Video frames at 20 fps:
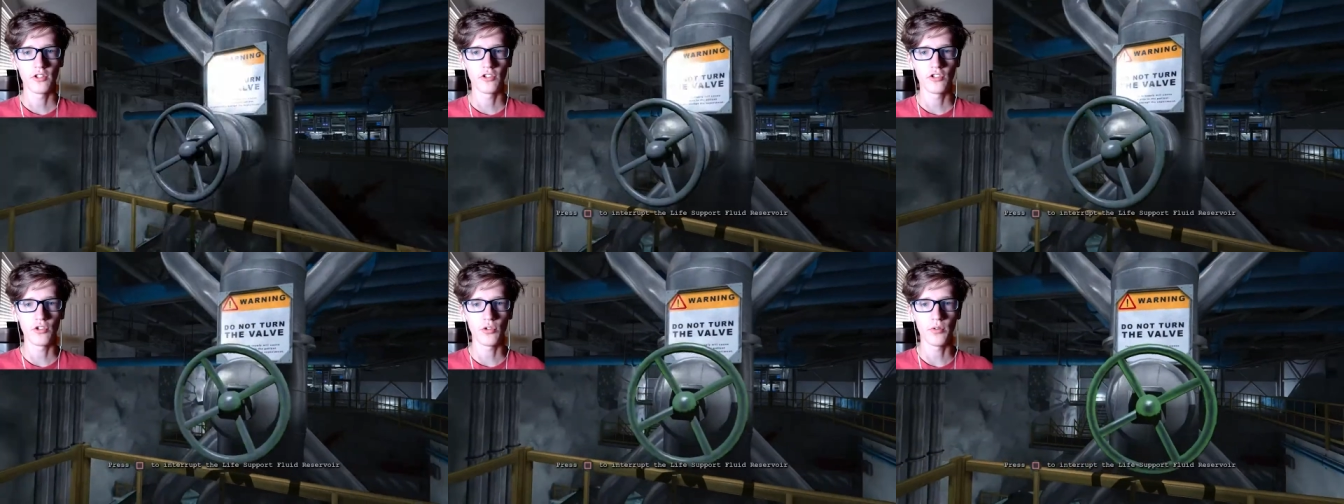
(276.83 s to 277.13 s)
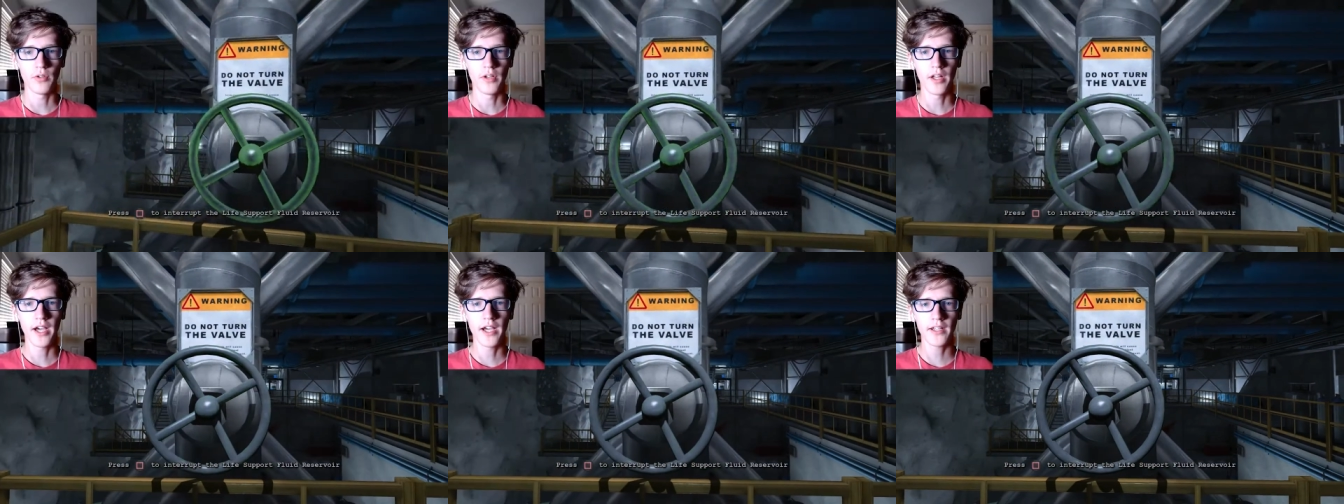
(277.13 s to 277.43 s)
Do
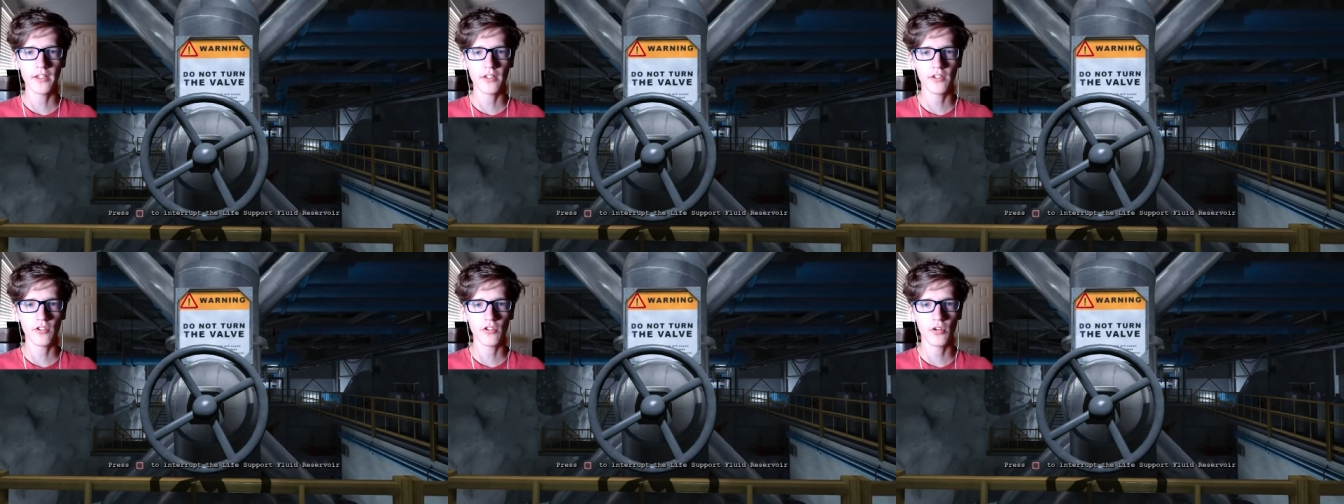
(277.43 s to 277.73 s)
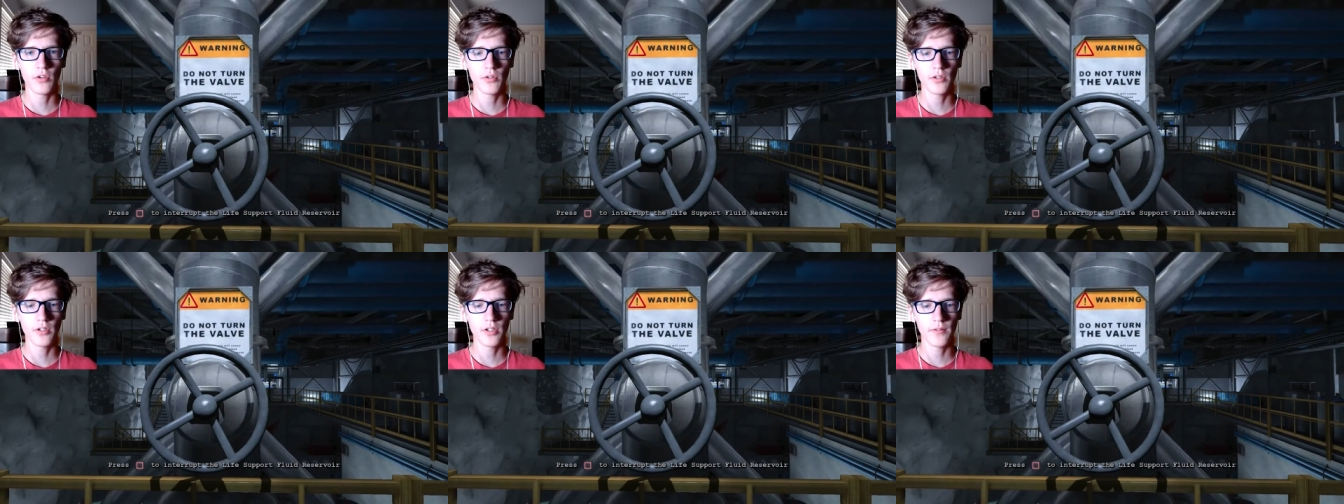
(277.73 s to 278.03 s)
not
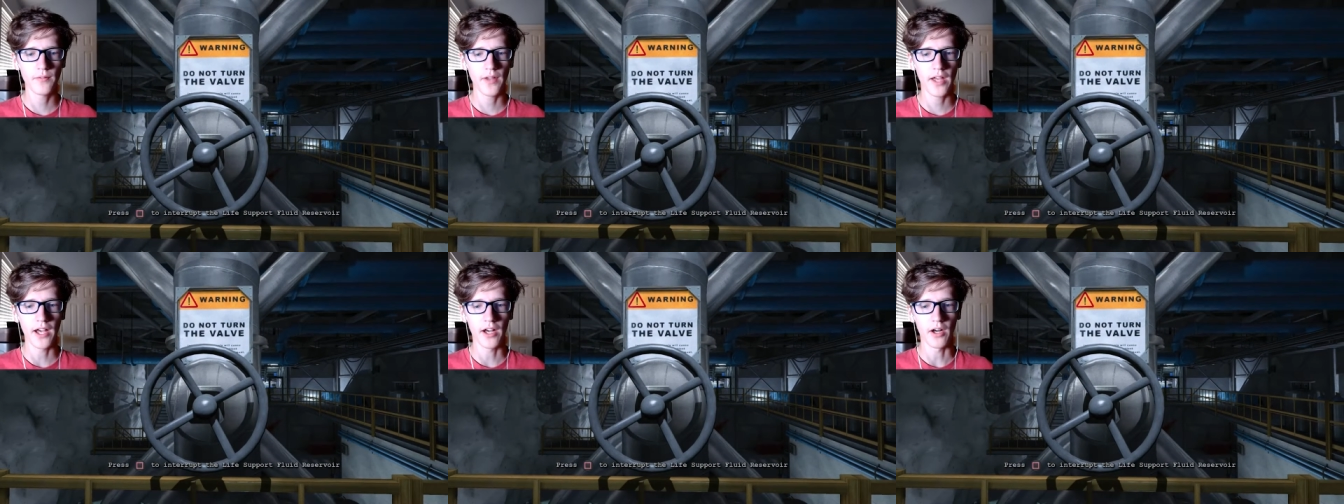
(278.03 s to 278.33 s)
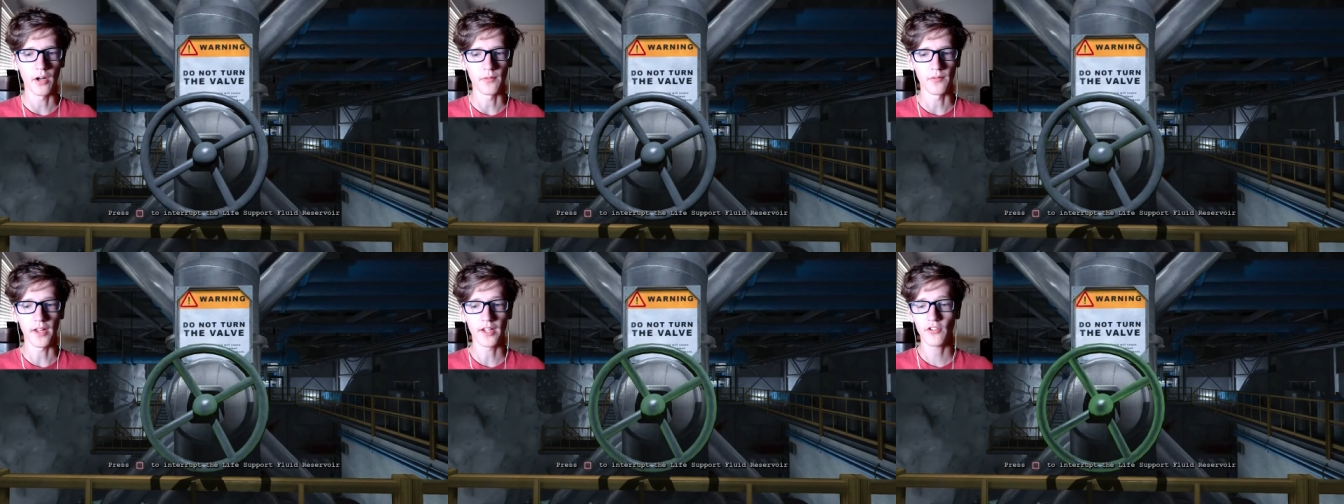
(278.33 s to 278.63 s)
turn the
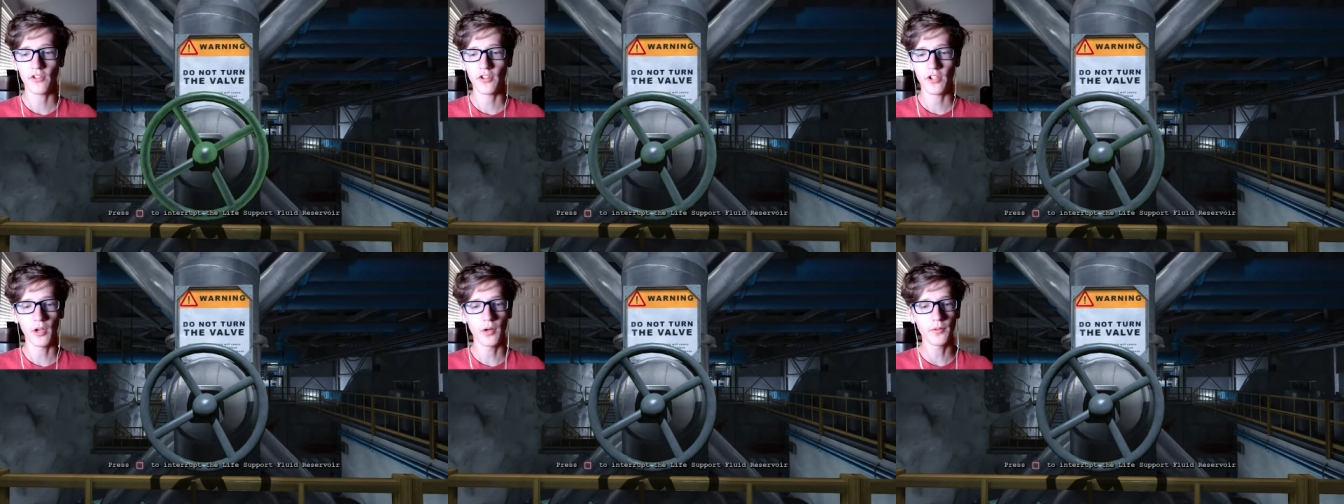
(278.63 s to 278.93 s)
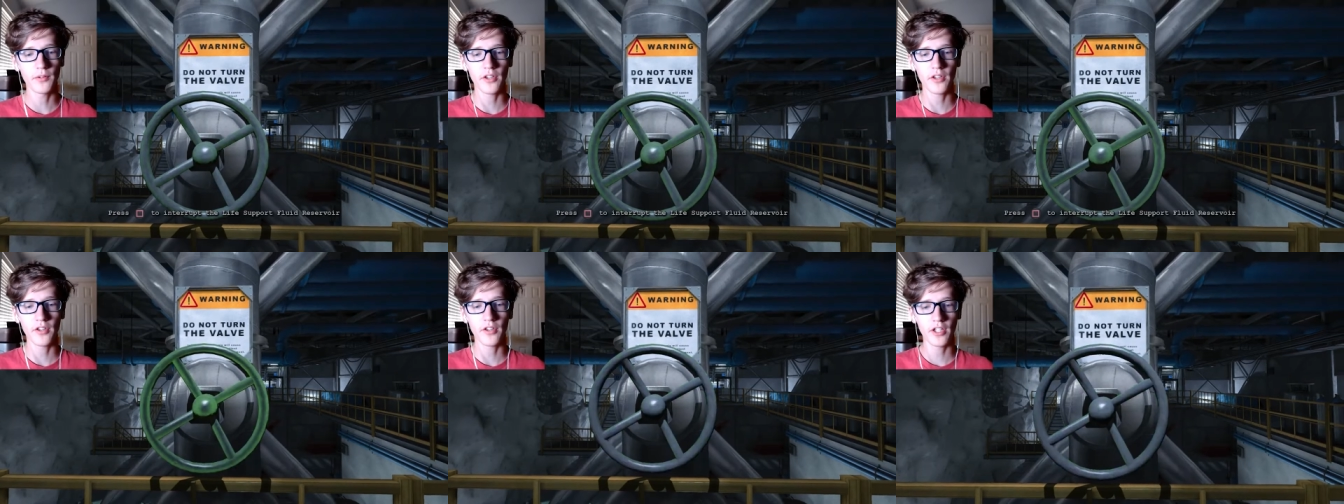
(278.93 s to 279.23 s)
valve. That's the
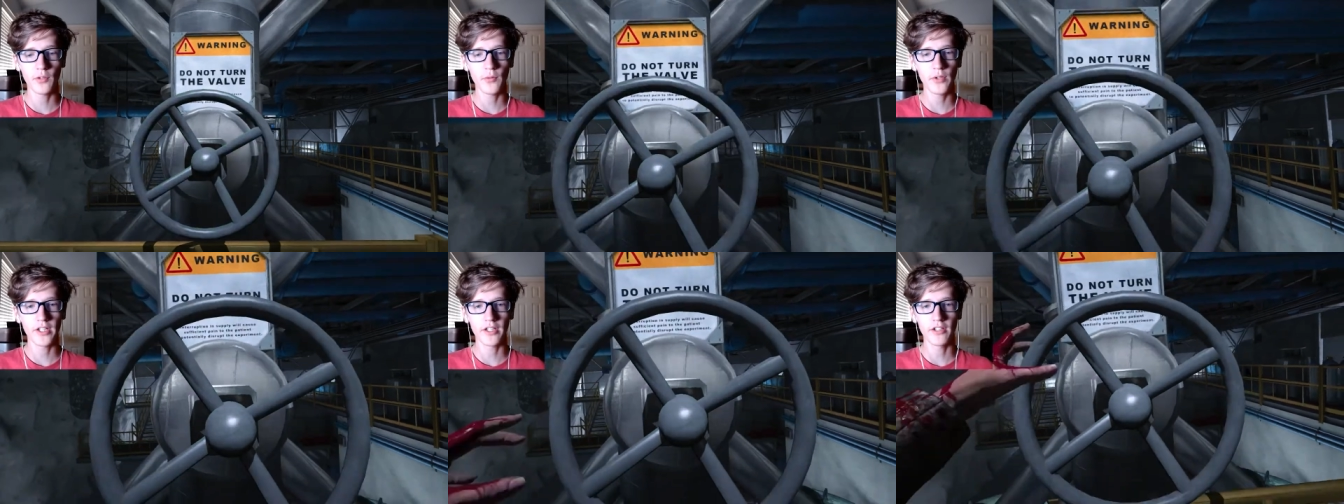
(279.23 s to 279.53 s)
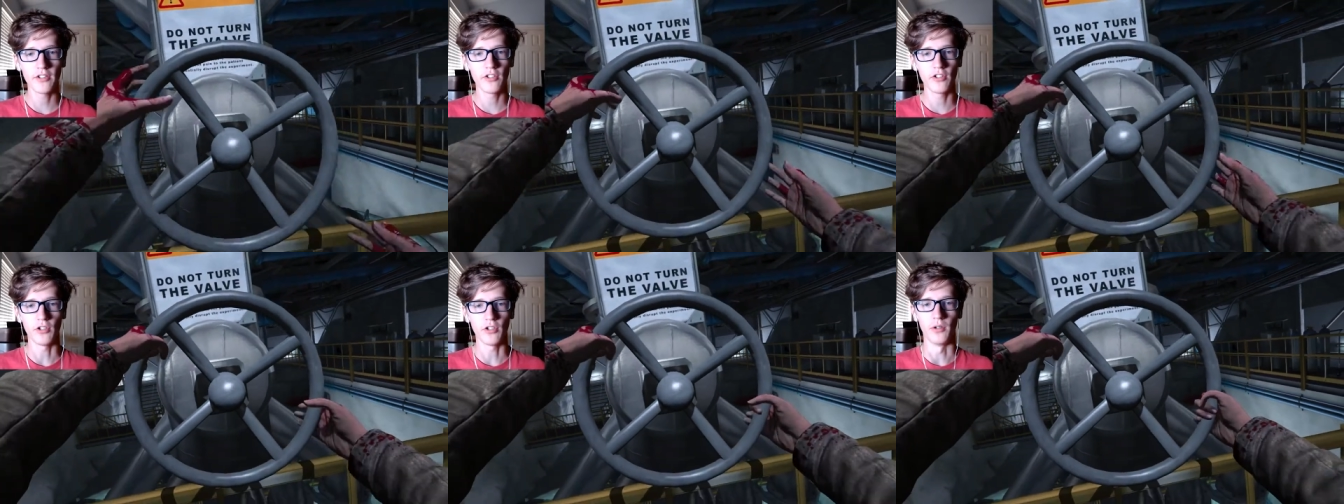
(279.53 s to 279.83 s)
only thing we
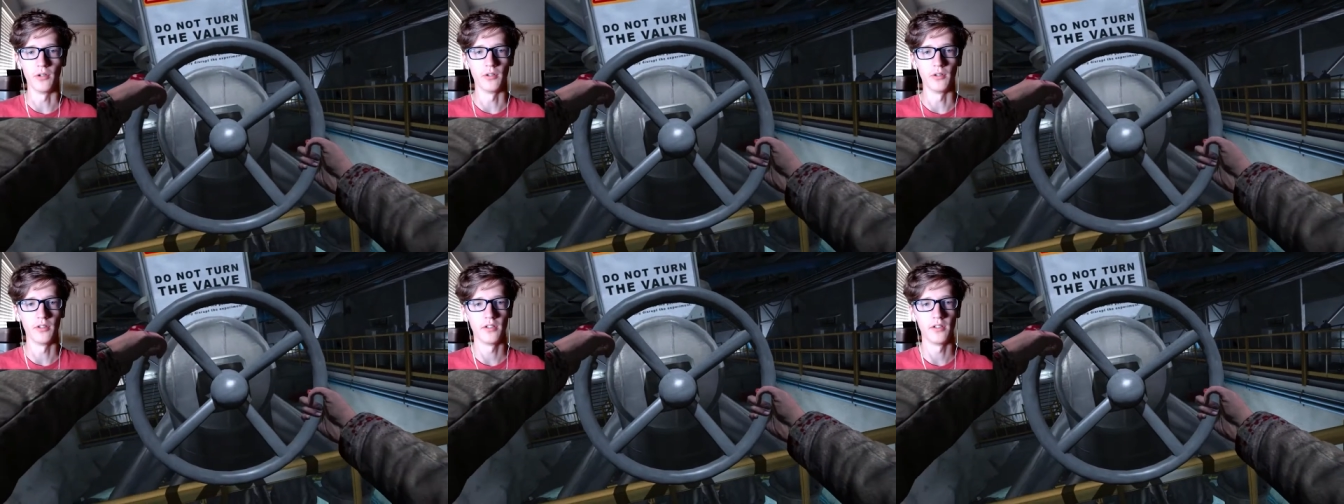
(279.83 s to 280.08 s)
can do.